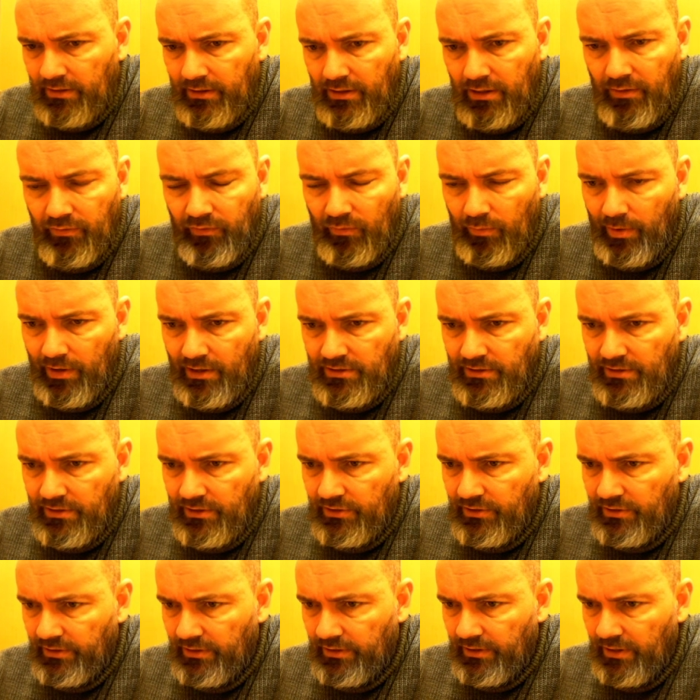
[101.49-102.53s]
He even plays
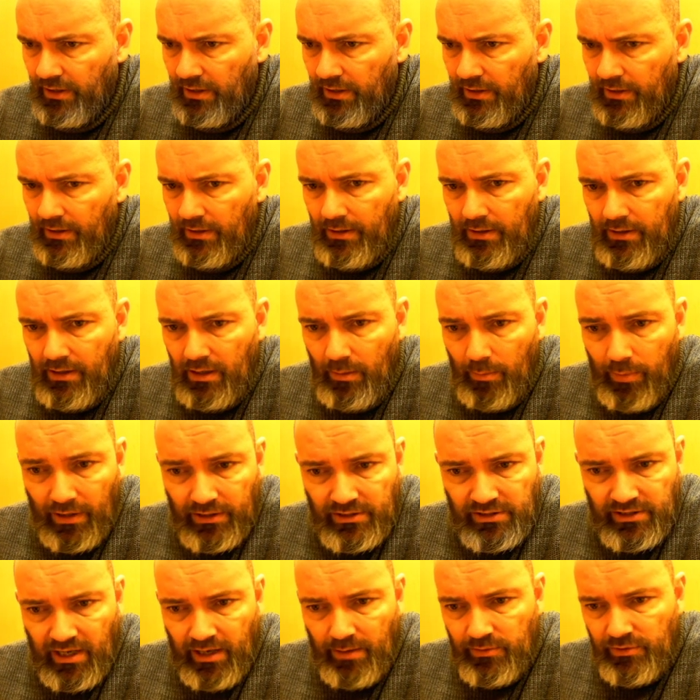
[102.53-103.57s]
this in, in
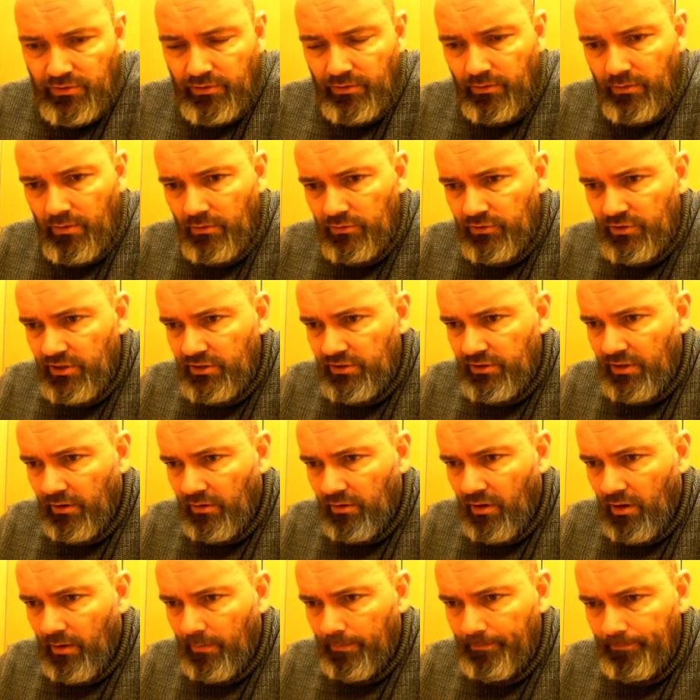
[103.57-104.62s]
Blitz games on
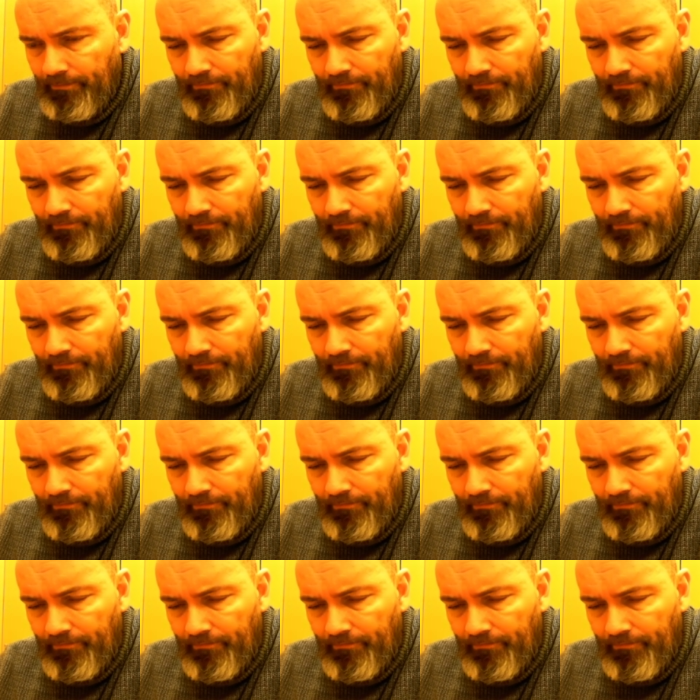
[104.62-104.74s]
chess.com.